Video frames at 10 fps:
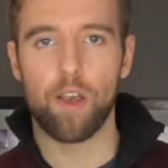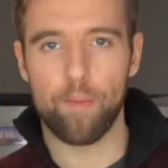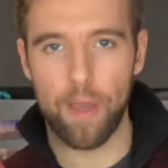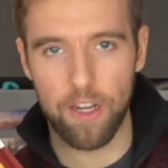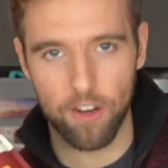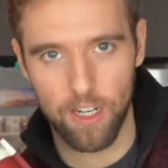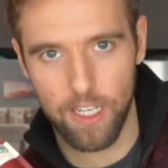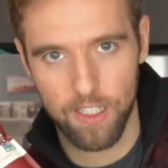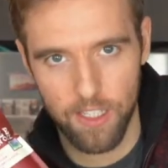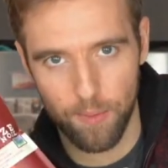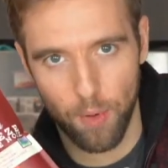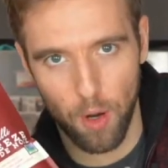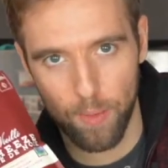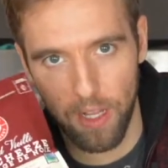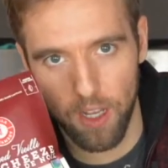Main ingredients in
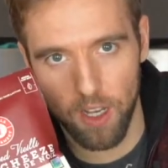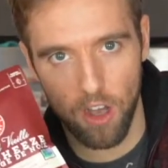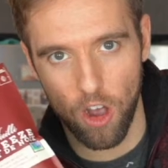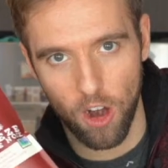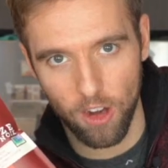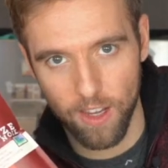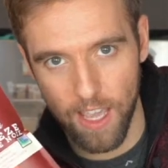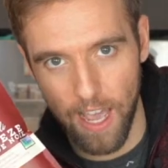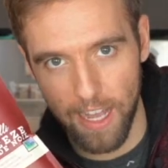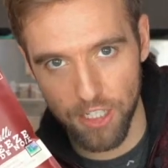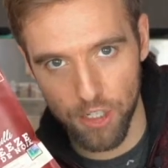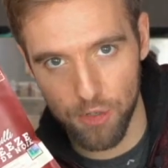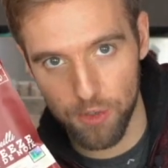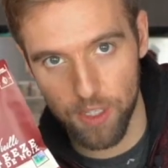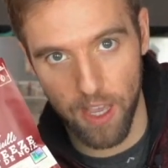Parmella are
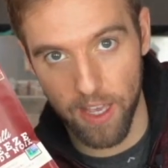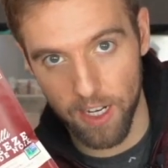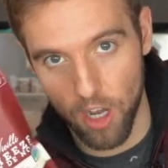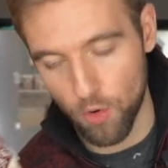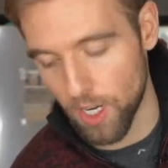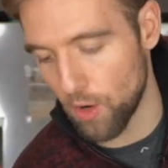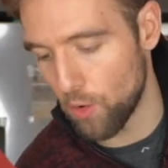cashews and coconut